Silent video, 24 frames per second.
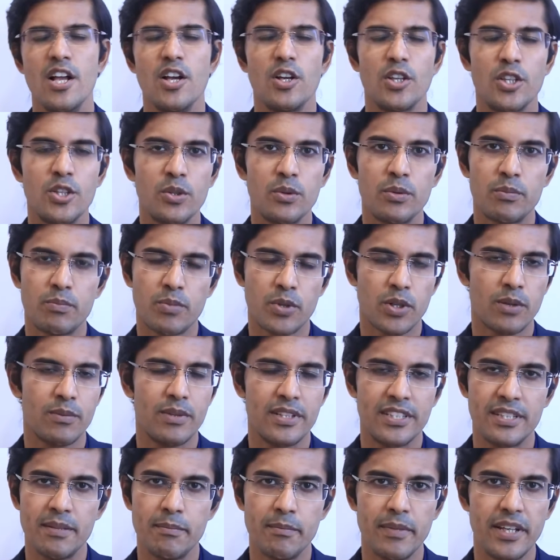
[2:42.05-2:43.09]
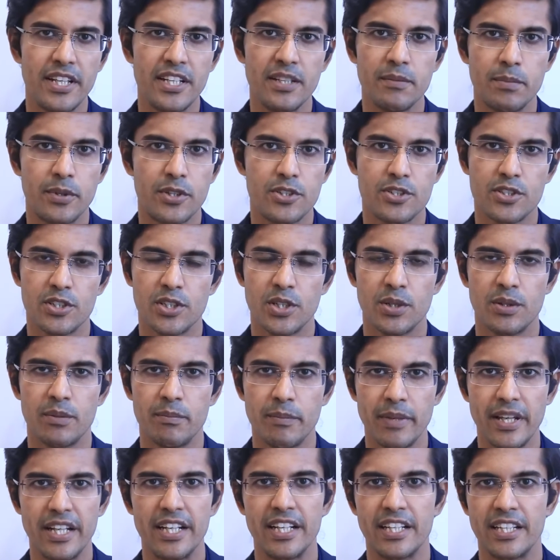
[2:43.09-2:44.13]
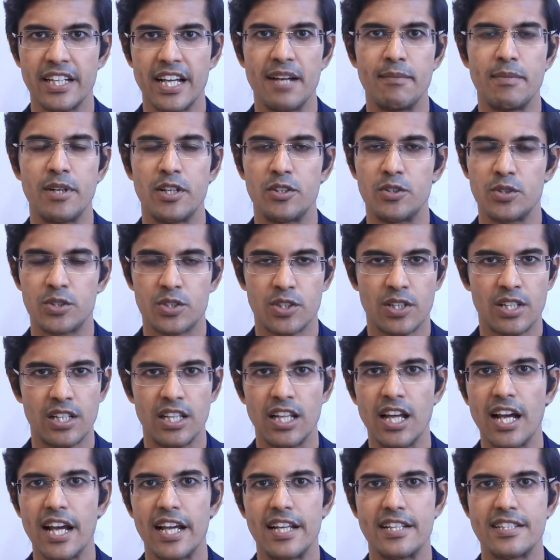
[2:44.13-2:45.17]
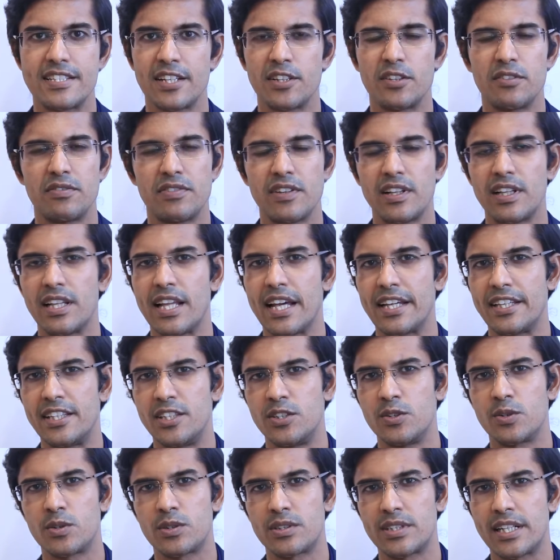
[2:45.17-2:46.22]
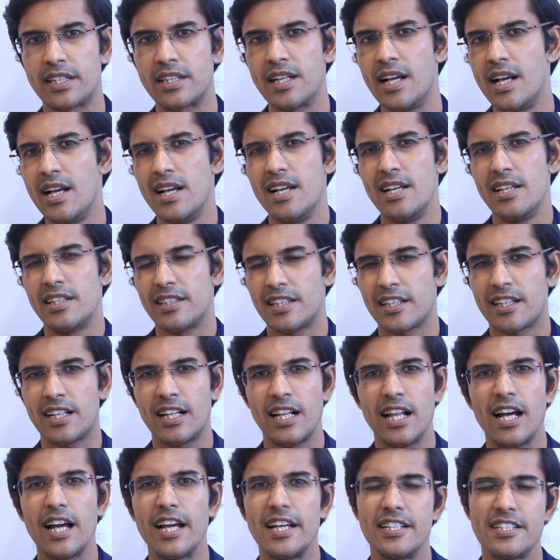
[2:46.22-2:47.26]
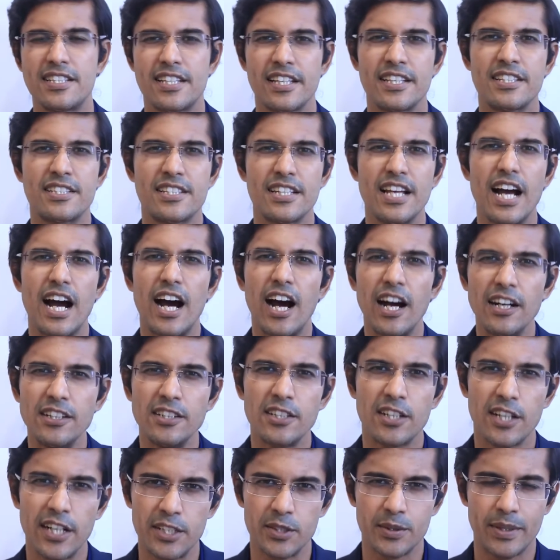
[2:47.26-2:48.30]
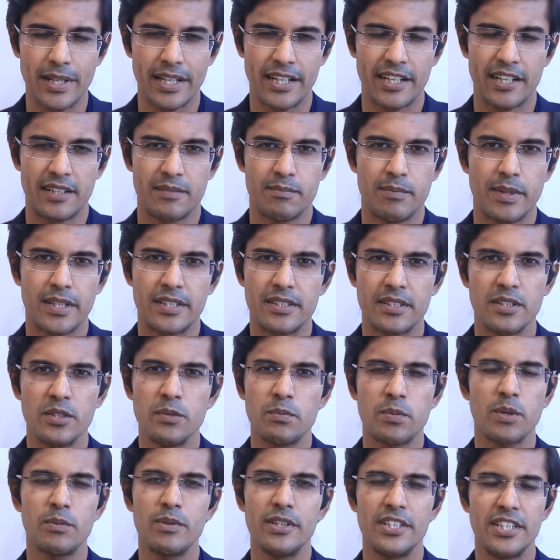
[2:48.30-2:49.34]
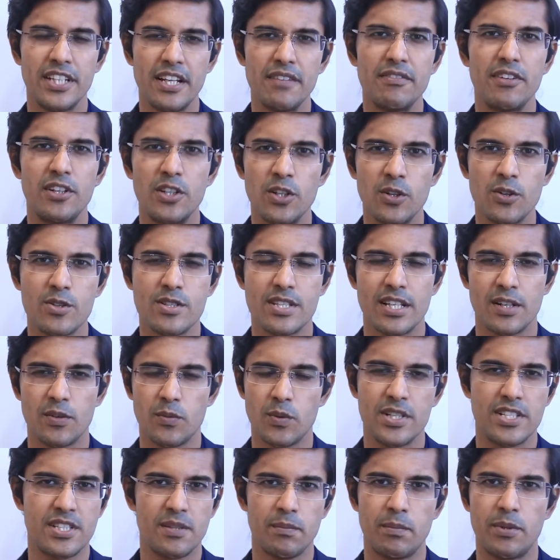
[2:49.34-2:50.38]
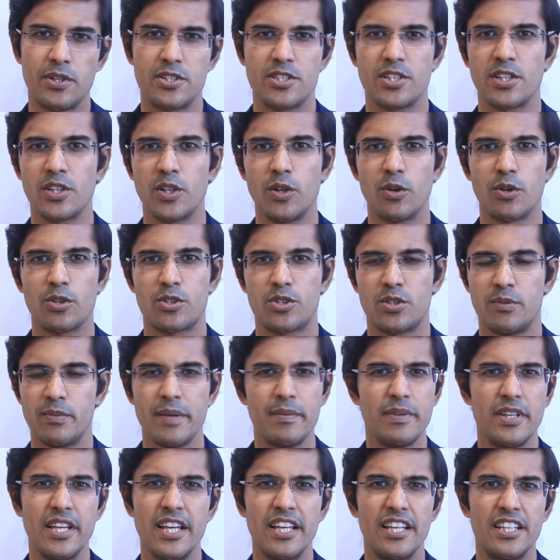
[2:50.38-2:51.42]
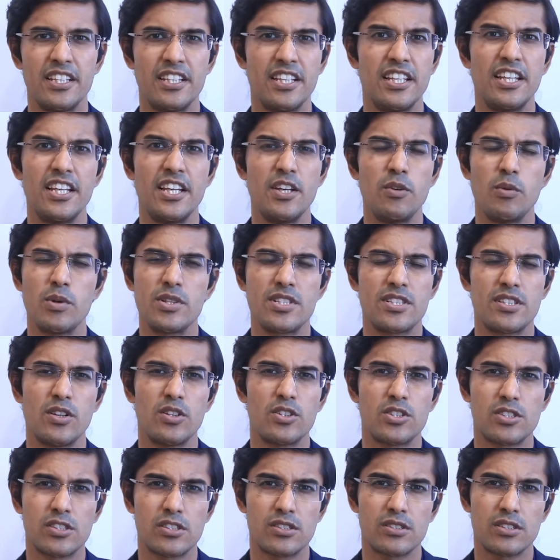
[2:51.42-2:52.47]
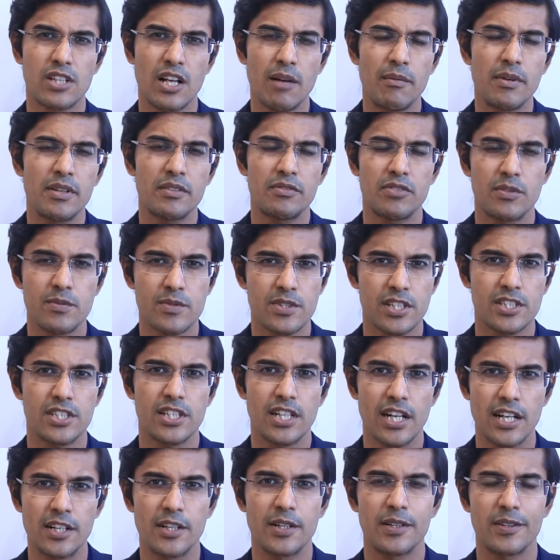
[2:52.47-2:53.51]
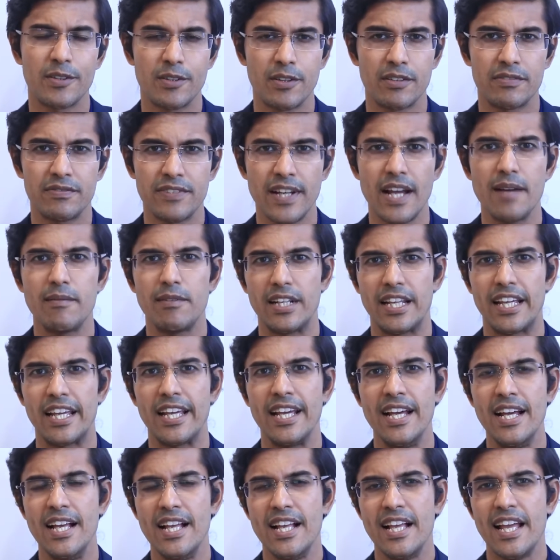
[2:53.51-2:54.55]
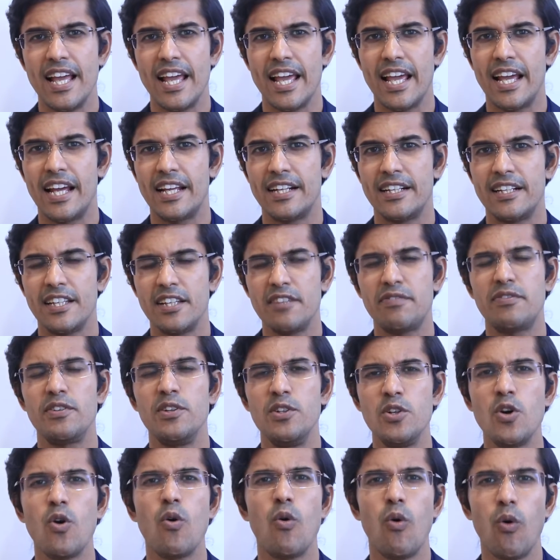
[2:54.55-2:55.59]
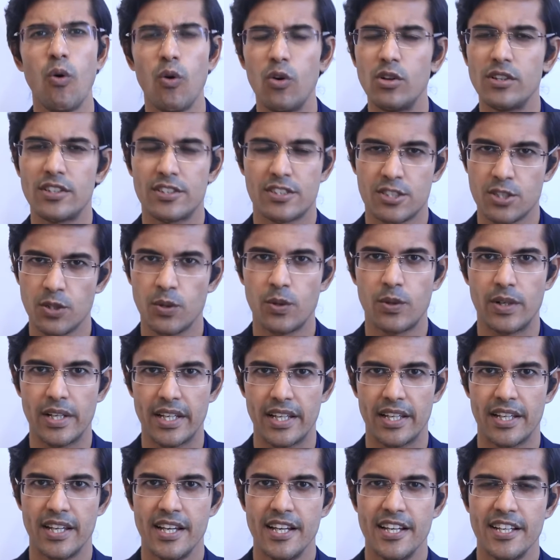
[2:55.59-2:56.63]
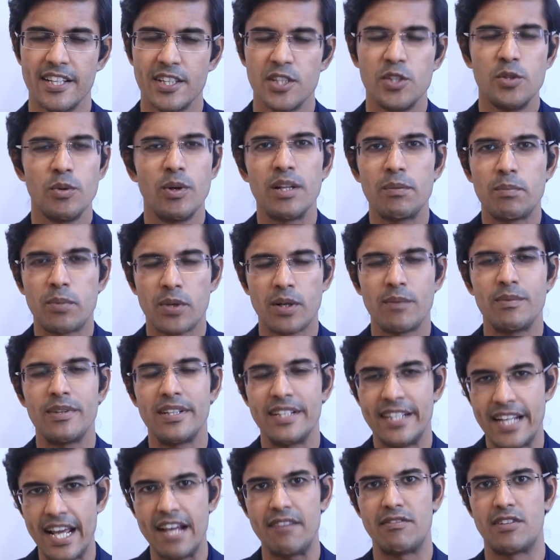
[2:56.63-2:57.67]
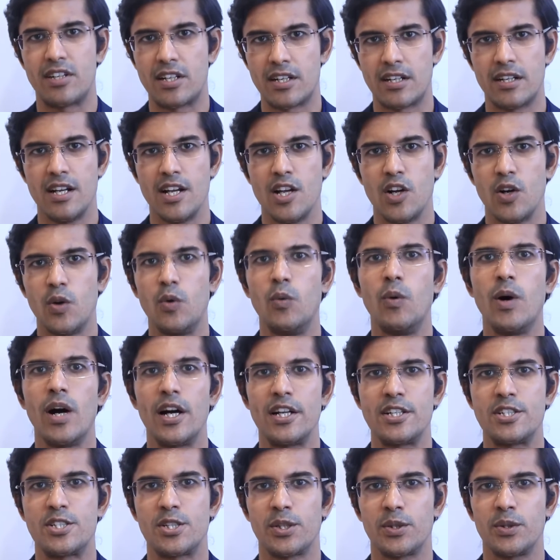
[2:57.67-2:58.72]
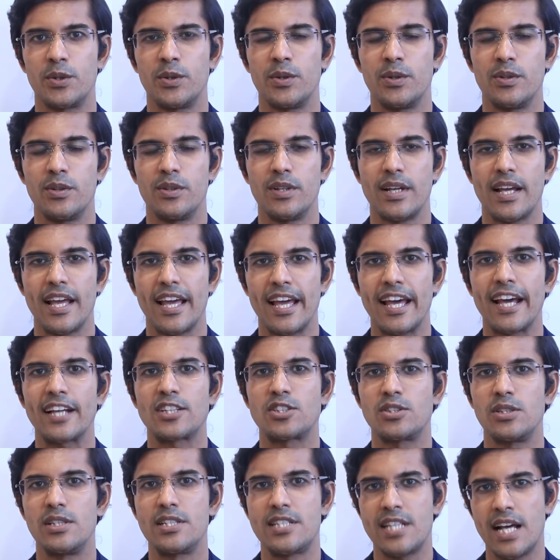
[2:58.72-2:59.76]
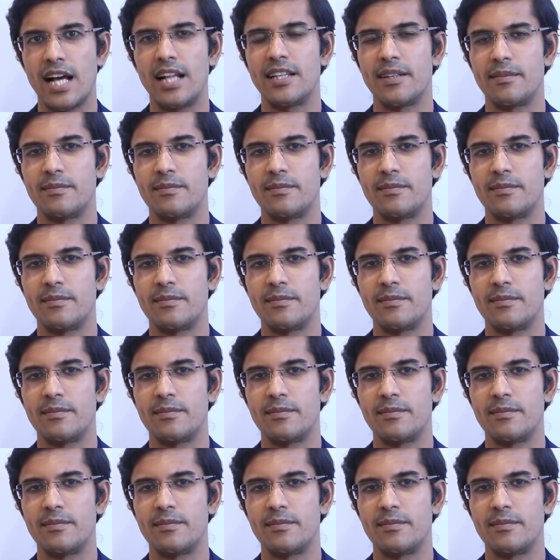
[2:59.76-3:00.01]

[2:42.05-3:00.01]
You probably the meeting person you're meeting about with your clients, and you feel like you're that the clients is undereducated, but you probably never knows that what is the person go through. Maybe he, he was coming from such an undereducated family, and if you know all the story, you will probably never want to actually tell